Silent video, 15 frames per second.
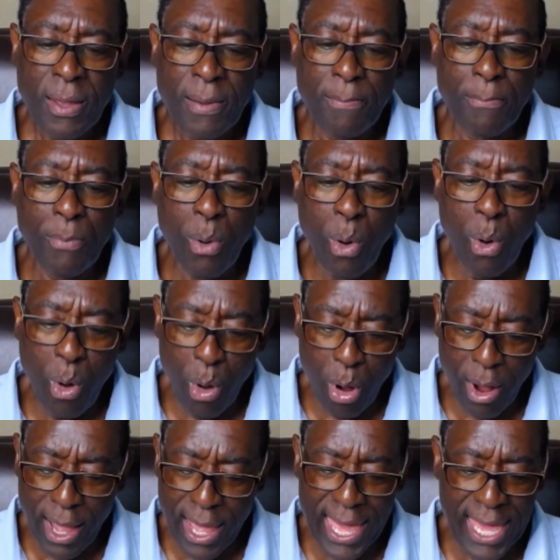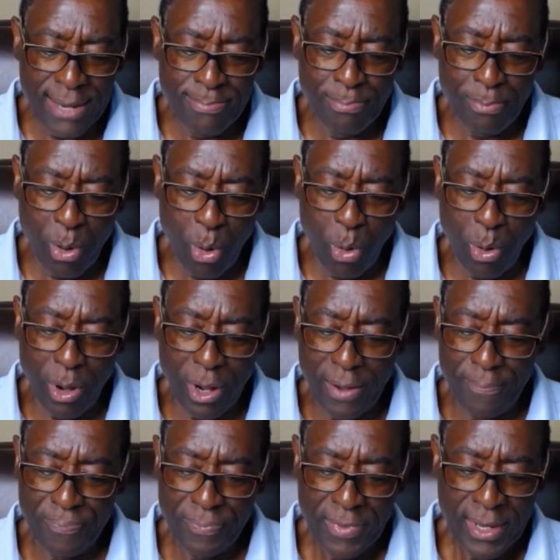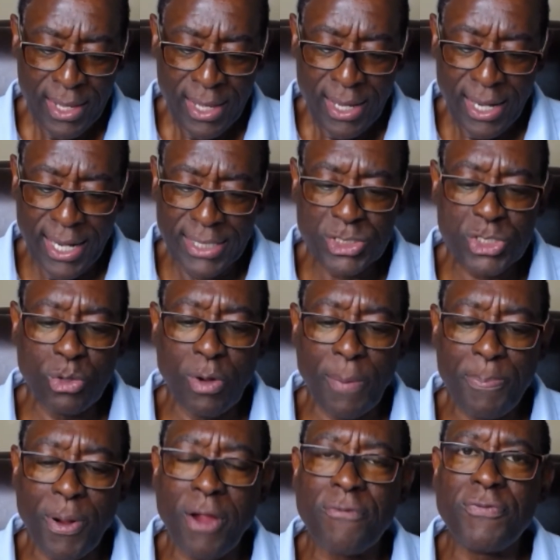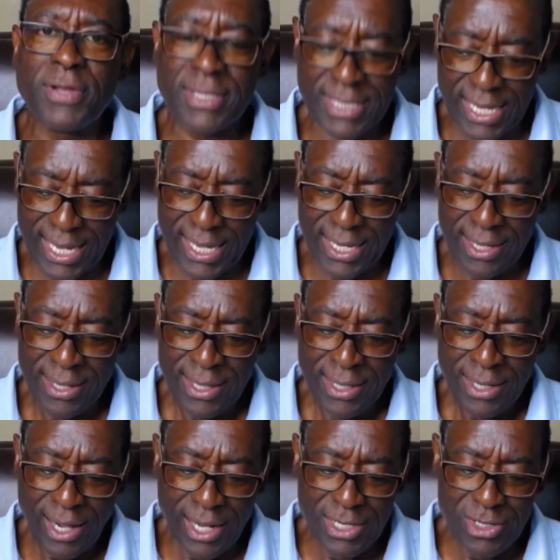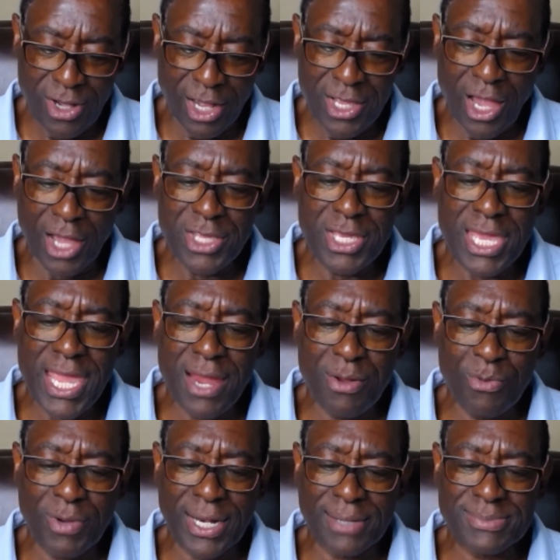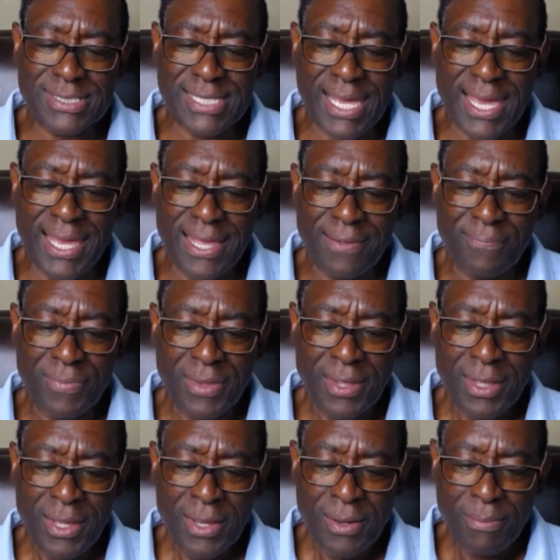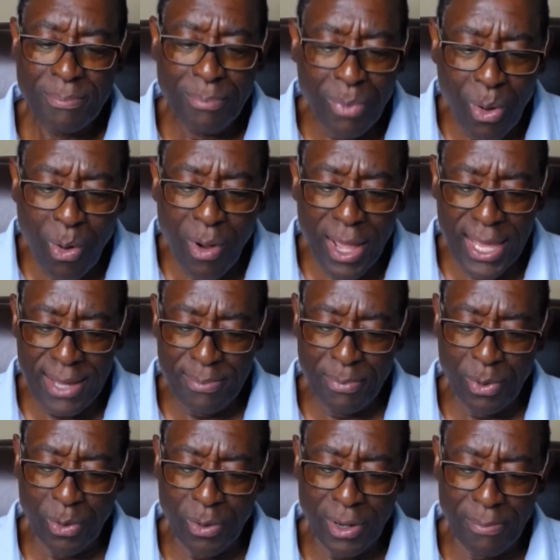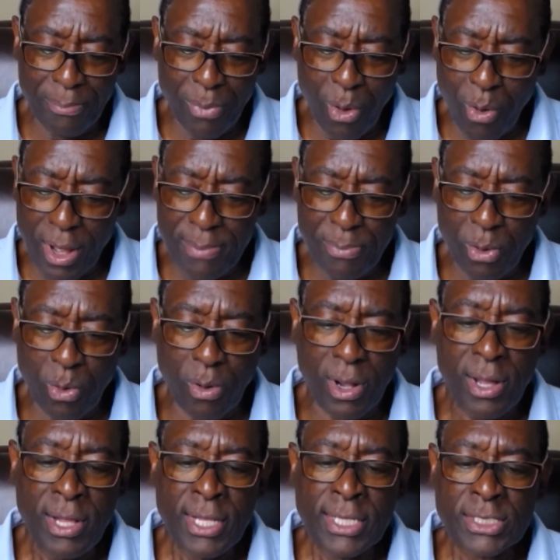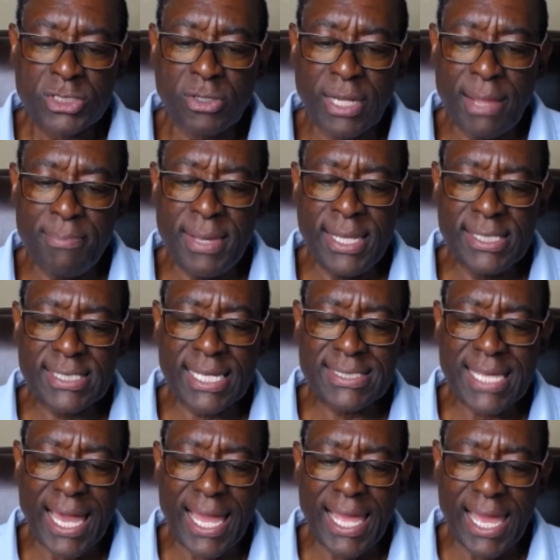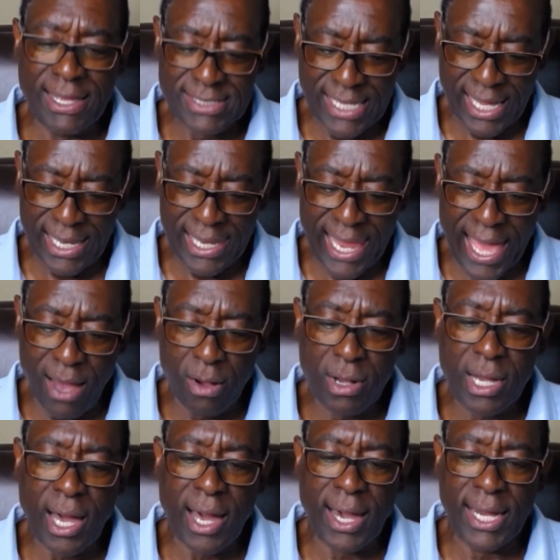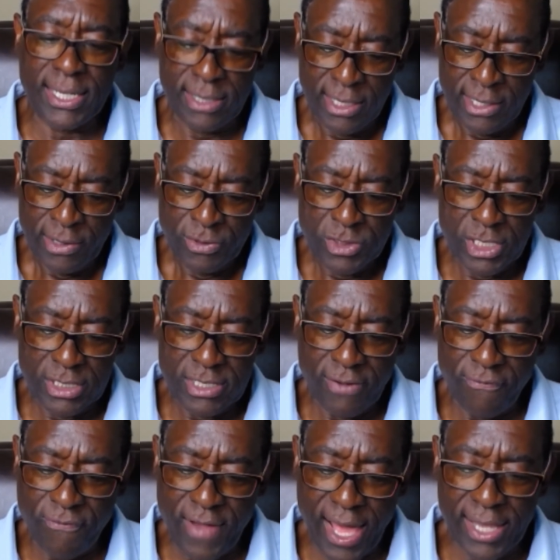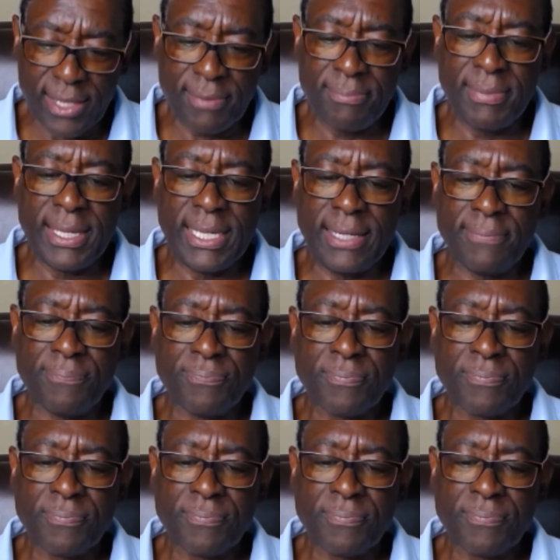More and more unto a perfect day. Are you hearing what I'm saying? More and more, more and more. So that means as I allow God to develop me,